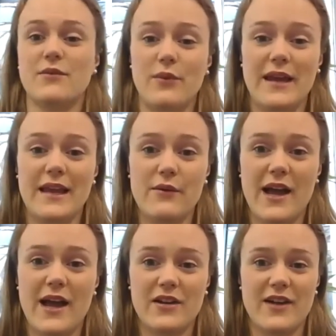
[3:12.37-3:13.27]
We we
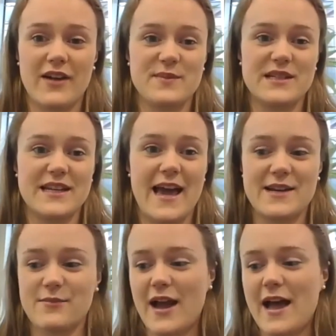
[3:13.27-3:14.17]
have an investment in
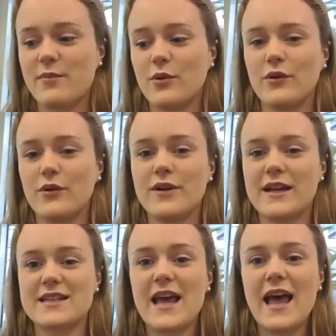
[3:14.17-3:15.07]
Edinburgh Airport,
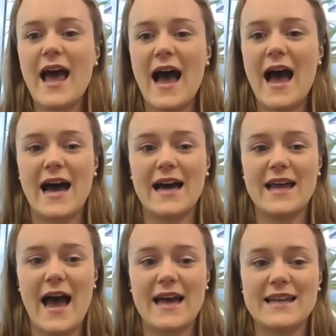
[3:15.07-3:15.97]
uh,
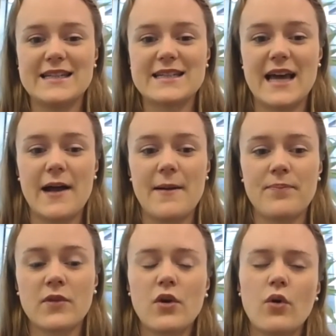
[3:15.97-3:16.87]
and
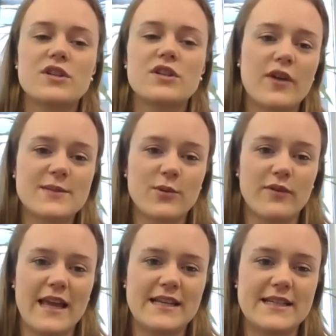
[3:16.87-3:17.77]
um, also
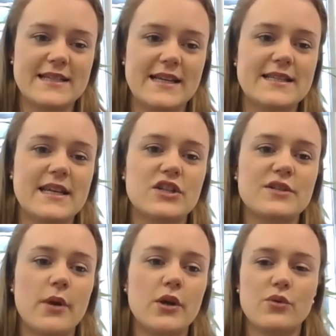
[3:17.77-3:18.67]
transport-related assets such
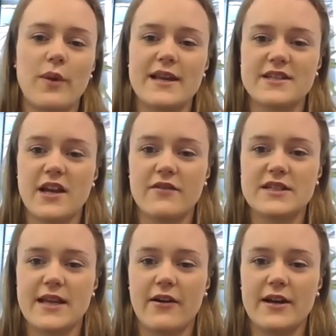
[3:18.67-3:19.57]
as motorway service
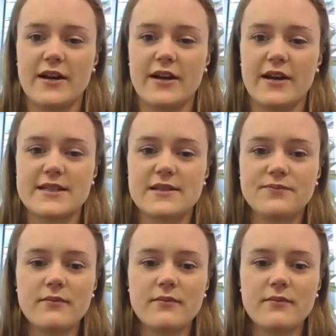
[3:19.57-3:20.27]
areas.